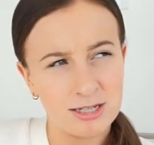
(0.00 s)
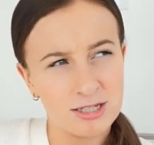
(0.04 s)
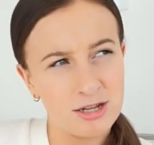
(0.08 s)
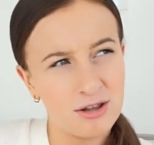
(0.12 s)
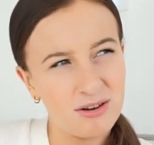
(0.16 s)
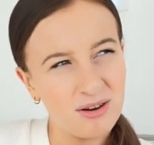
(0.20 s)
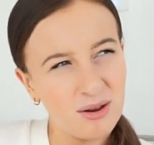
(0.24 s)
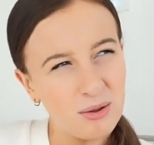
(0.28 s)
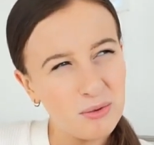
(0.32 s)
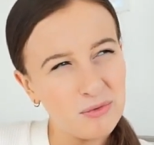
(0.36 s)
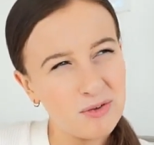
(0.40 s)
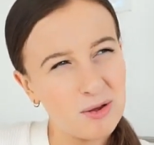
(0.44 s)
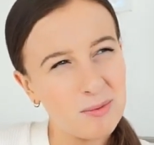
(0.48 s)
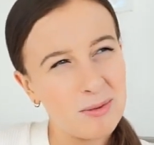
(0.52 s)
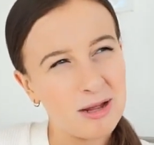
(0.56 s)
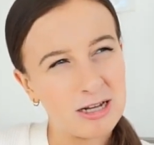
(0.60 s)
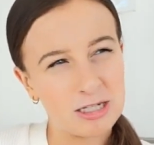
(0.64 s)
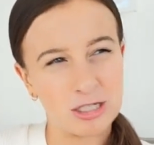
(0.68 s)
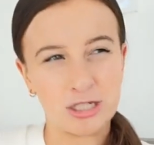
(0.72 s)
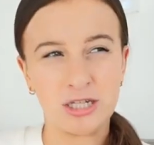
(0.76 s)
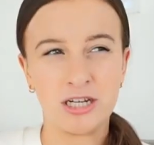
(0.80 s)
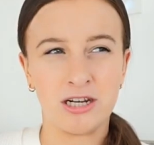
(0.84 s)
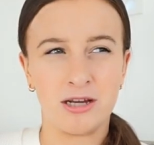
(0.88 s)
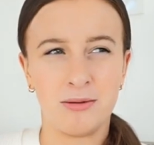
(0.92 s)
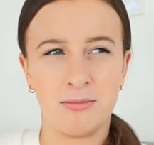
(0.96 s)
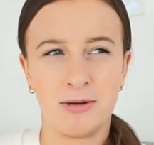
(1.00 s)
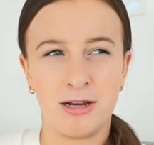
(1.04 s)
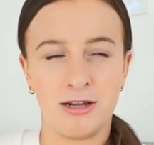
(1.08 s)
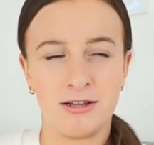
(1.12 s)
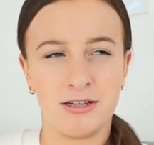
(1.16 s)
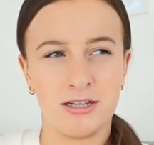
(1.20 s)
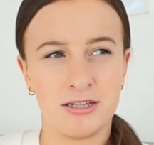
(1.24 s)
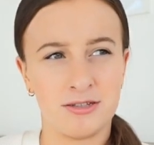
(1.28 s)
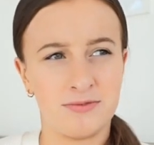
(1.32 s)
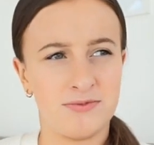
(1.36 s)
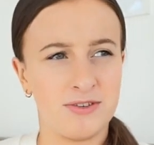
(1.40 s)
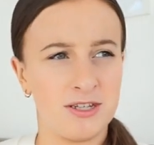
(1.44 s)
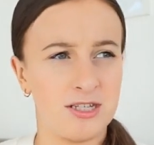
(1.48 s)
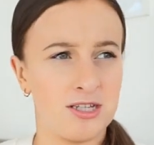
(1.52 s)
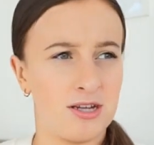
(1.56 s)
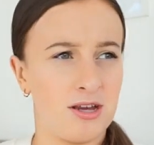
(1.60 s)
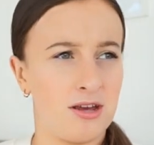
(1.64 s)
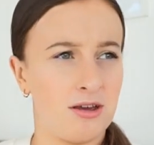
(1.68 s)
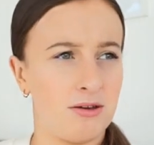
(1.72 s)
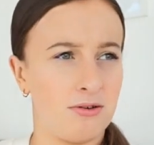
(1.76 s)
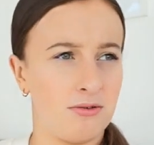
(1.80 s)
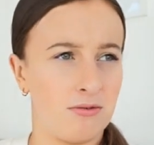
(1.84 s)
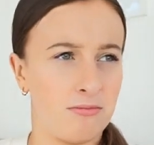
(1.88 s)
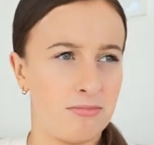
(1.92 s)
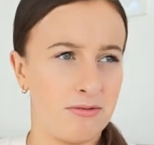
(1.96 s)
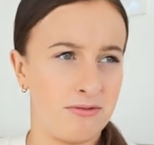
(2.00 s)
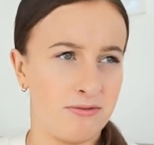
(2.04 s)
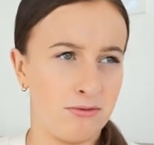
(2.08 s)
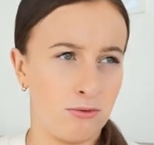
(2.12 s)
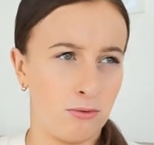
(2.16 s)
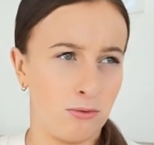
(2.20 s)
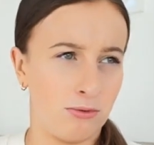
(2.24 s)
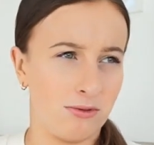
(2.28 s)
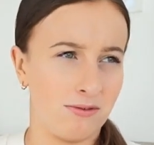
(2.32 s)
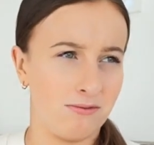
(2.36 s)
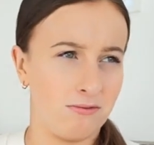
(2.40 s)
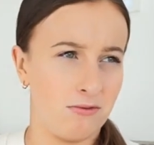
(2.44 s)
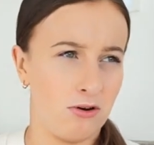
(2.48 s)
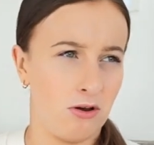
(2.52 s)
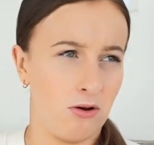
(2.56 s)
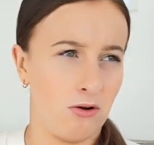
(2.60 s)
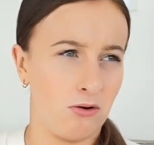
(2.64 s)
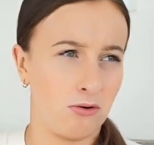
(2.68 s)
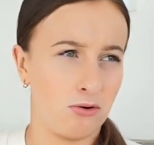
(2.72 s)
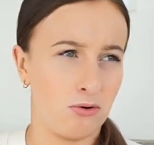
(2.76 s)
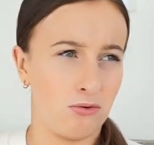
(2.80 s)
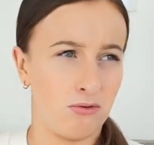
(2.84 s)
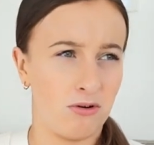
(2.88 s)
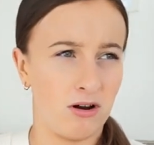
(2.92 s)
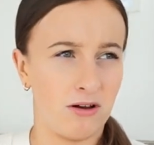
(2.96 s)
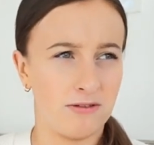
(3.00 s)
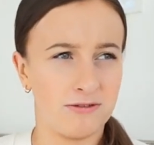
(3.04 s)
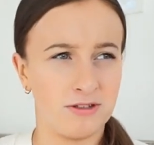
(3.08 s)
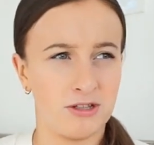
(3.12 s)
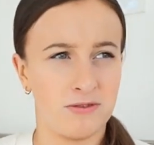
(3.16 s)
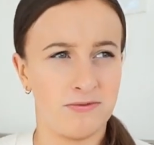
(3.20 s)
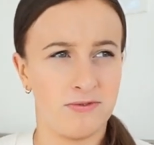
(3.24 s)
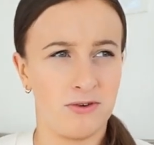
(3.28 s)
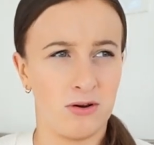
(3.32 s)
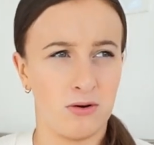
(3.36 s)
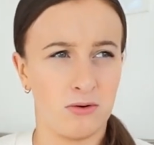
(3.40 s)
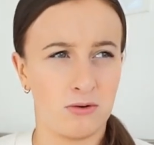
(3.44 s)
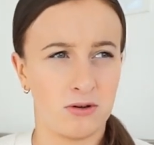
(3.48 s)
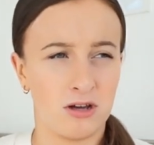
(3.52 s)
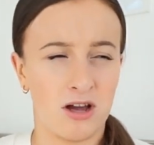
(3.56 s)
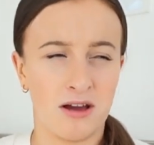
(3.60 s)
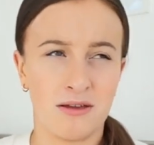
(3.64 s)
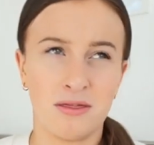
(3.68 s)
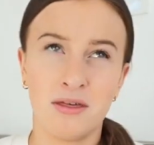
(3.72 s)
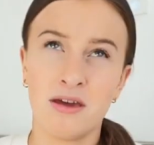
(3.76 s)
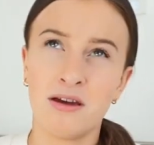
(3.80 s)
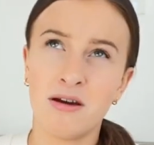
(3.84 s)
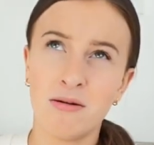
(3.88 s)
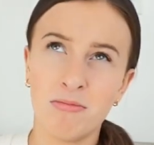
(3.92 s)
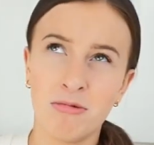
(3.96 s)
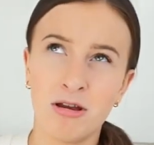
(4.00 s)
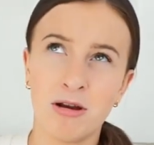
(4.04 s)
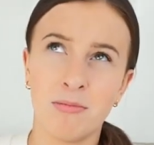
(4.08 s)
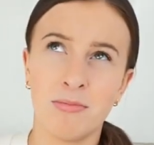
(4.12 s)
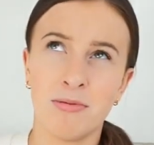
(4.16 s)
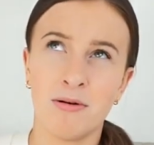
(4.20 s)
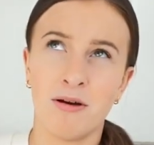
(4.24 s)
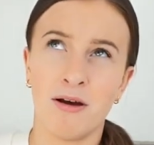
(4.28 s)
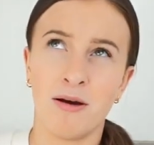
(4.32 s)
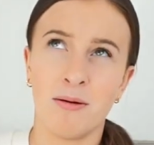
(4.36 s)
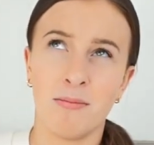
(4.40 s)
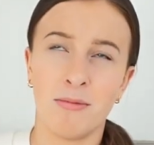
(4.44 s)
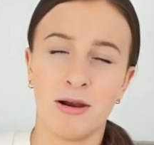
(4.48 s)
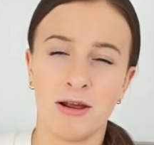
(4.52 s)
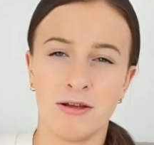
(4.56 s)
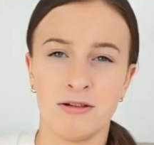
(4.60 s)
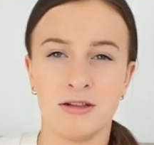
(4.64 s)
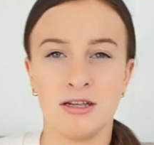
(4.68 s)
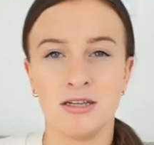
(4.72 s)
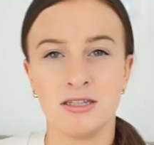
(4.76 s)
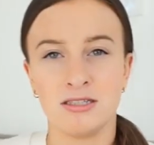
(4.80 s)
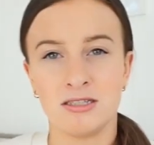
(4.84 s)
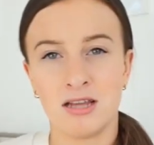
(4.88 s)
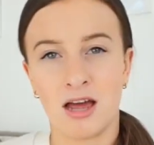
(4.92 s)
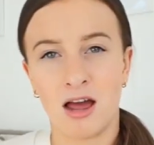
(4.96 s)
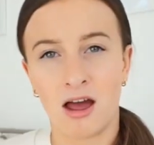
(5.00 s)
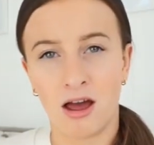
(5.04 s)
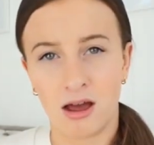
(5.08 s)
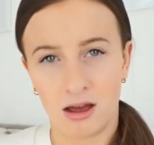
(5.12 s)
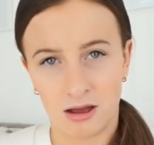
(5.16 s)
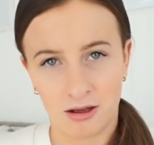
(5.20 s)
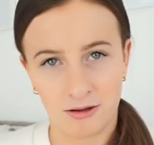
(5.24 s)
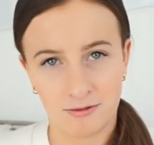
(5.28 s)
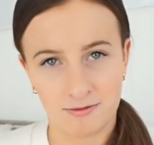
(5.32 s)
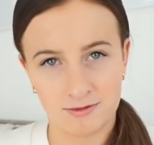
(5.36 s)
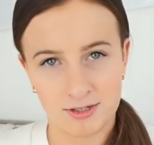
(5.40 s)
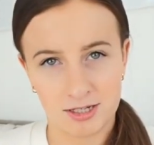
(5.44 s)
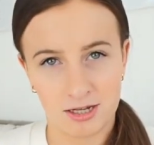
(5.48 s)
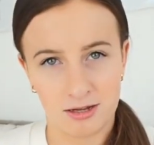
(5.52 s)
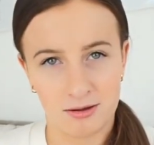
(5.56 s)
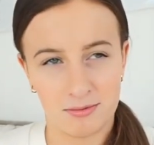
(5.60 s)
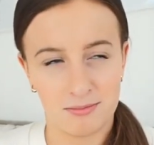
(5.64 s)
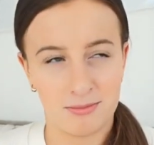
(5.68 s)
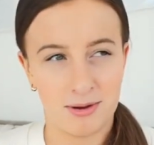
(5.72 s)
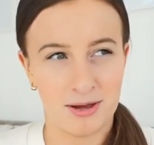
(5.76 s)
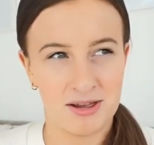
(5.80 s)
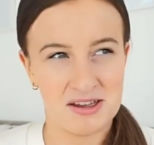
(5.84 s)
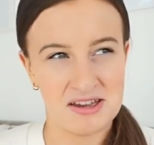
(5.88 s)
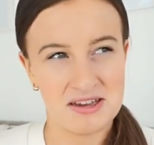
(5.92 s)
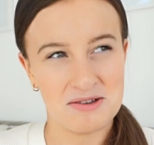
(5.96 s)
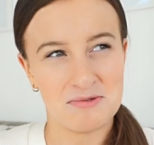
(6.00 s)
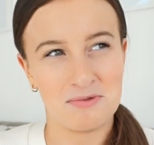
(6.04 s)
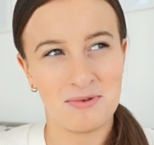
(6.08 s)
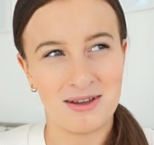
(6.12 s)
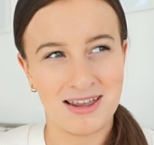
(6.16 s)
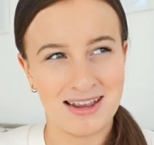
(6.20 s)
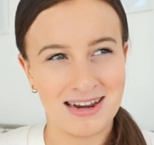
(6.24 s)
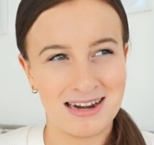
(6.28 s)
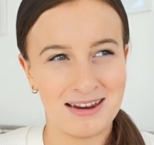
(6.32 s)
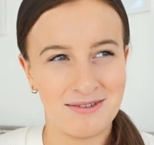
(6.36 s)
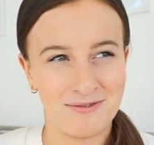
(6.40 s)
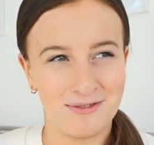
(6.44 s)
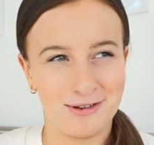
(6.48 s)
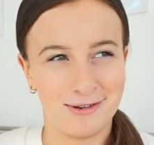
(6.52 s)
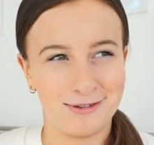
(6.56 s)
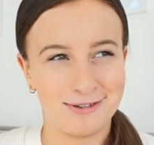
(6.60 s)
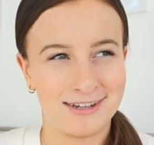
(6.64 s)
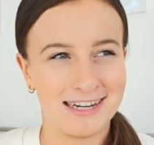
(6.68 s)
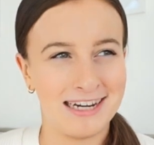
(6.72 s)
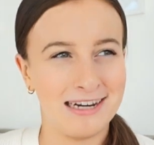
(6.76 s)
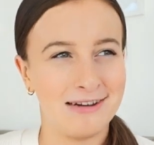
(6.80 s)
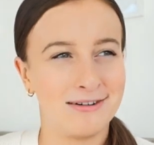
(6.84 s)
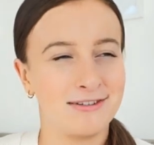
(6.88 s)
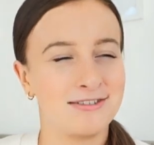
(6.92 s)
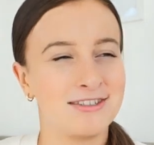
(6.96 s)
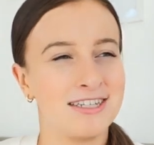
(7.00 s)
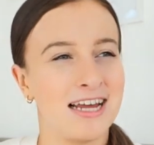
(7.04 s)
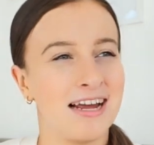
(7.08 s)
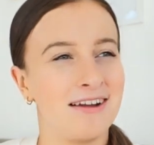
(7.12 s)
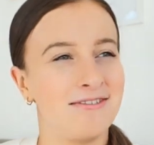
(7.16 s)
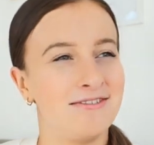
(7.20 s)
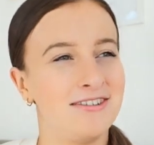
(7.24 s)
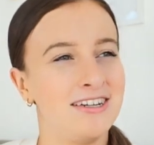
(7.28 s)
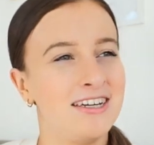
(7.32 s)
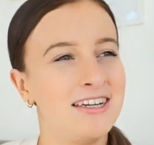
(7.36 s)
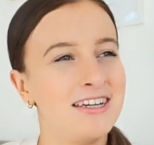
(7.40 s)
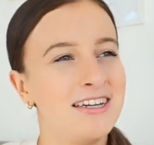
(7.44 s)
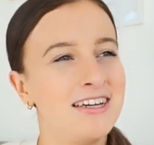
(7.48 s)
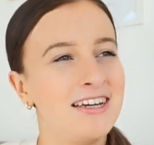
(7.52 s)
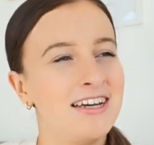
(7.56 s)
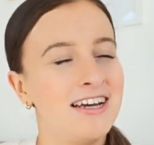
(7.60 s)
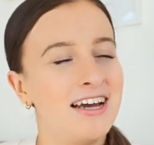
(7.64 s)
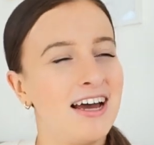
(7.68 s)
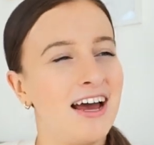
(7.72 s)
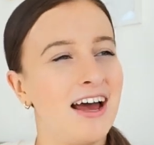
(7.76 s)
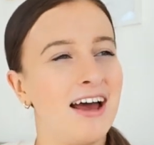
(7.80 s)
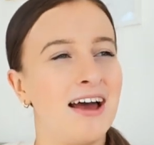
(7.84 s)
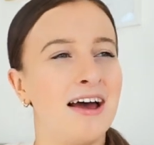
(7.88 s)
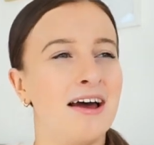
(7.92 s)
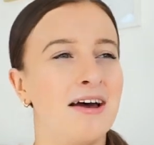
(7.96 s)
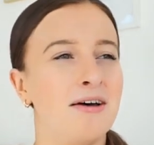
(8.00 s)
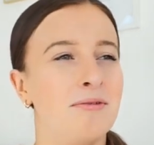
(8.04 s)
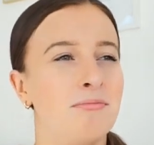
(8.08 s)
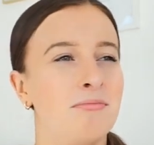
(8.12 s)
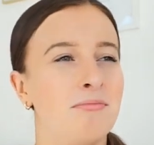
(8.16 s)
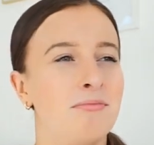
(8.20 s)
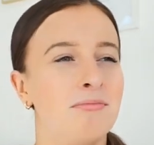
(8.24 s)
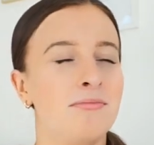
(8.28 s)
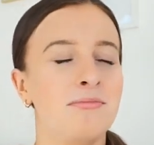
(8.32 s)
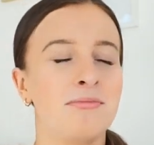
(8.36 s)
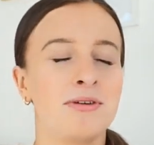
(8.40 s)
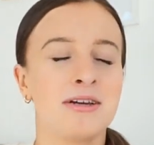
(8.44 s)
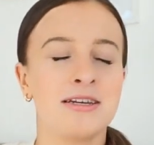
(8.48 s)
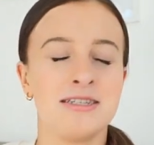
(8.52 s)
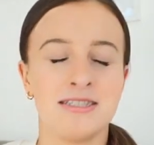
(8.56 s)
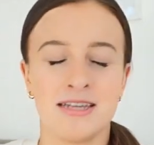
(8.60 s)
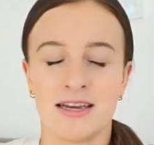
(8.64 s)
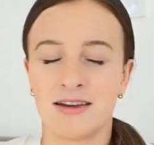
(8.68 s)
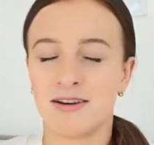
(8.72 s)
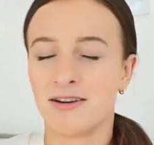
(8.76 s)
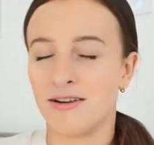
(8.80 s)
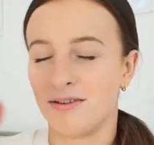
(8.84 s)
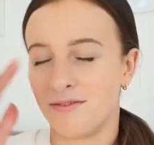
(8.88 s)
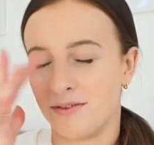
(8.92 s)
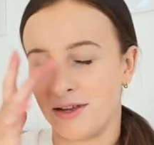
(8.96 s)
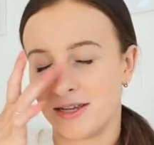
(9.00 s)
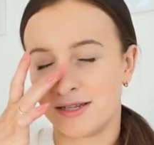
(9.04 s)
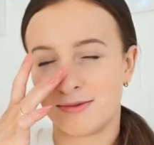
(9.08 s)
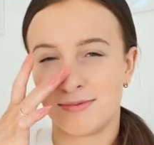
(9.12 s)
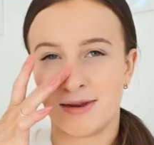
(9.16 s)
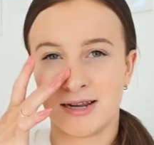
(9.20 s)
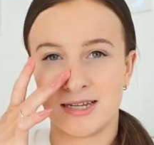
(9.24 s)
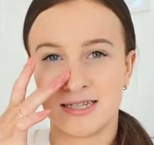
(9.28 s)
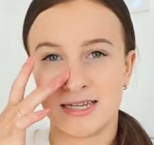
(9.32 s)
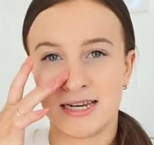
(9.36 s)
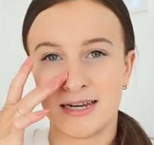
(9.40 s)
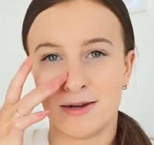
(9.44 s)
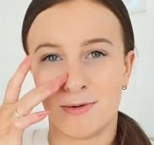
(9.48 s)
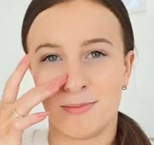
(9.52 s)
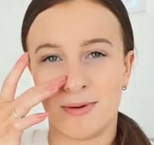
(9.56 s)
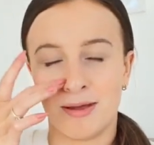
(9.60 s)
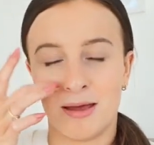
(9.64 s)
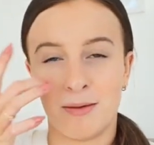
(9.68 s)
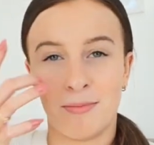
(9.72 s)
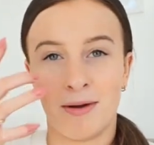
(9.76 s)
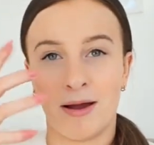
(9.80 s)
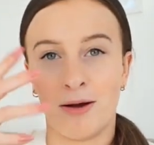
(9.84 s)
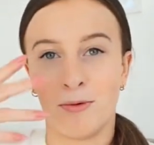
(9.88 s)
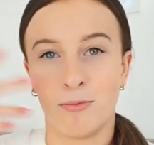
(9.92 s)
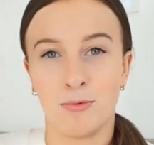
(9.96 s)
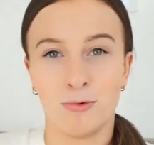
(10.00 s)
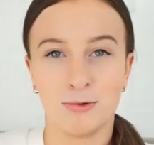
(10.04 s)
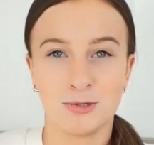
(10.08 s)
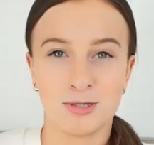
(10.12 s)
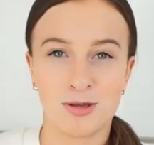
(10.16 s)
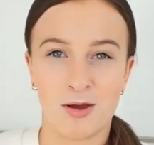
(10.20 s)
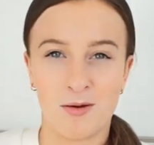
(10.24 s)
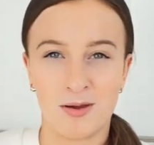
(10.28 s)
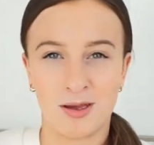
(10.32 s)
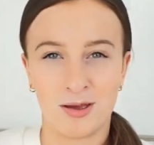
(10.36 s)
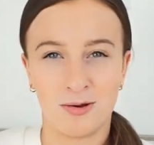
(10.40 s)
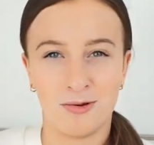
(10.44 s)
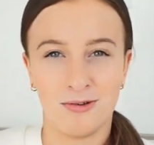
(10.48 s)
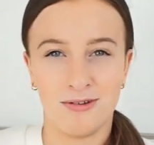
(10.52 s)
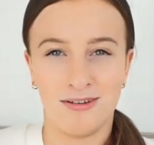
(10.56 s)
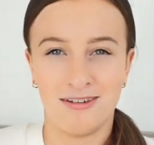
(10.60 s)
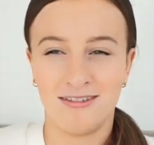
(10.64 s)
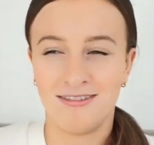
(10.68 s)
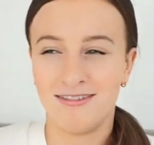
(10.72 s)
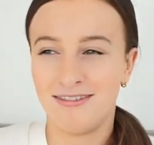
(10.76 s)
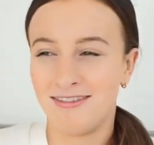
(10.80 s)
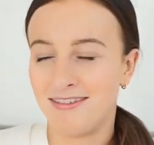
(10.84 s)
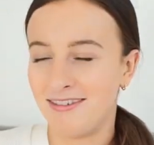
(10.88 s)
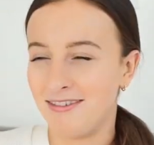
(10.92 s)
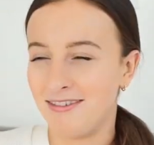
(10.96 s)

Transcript: I don't know if I'm actually going to upload this video before the vlog or after the vlog. I think I'm going to upload this after my weekly vlog in lockdown because um, it kind of explains a little bit about what's going on